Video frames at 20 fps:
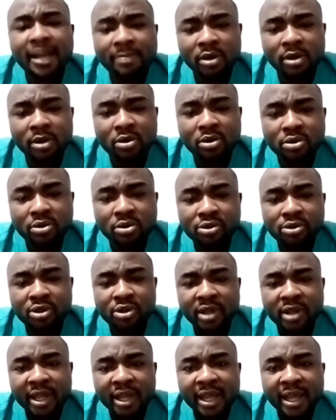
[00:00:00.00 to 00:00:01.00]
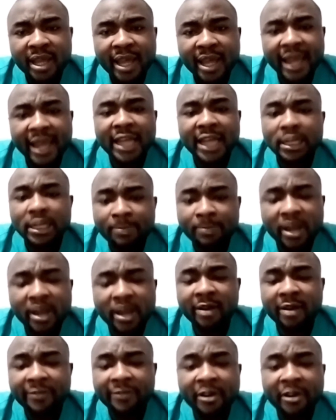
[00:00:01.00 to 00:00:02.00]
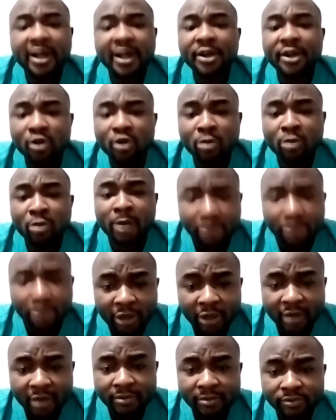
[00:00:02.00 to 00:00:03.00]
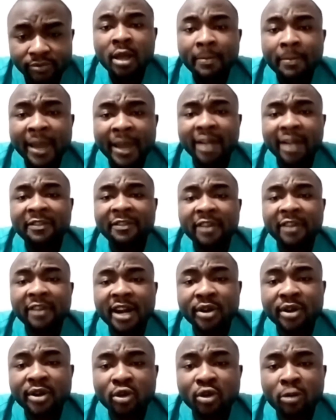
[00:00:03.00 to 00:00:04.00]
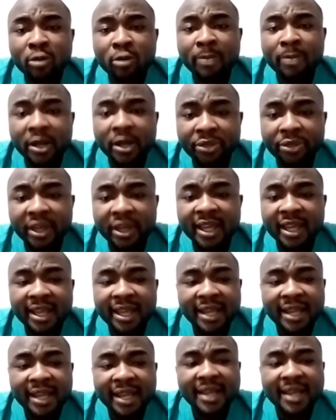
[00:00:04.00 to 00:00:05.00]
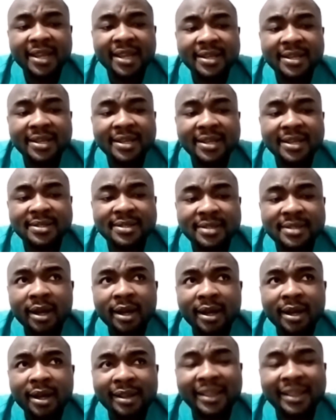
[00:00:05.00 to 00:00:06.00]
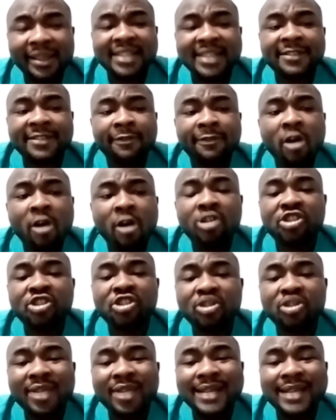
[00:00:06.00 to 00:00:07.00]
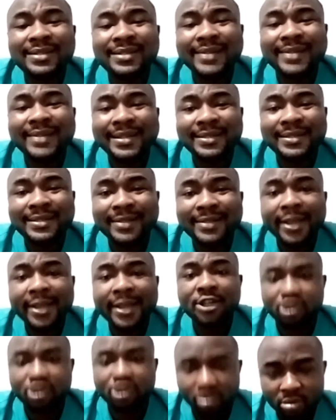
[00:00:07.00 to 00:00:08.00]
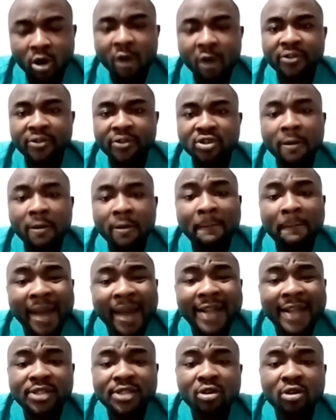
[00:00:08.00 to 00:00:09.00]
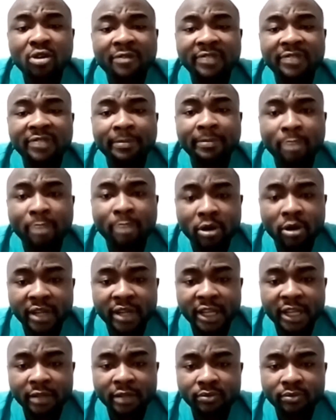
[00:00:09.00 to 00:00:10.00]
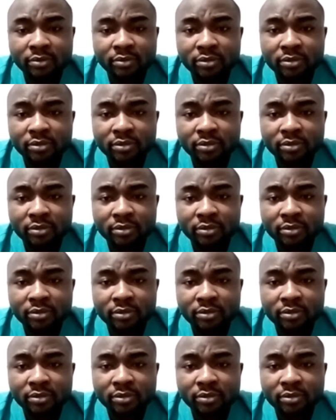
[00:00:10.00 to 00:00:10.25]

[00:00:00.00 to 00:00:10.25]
abuse in peripheral neuropathy. Peripheral neuropathy is a dysfunctional sensation of some parts of the body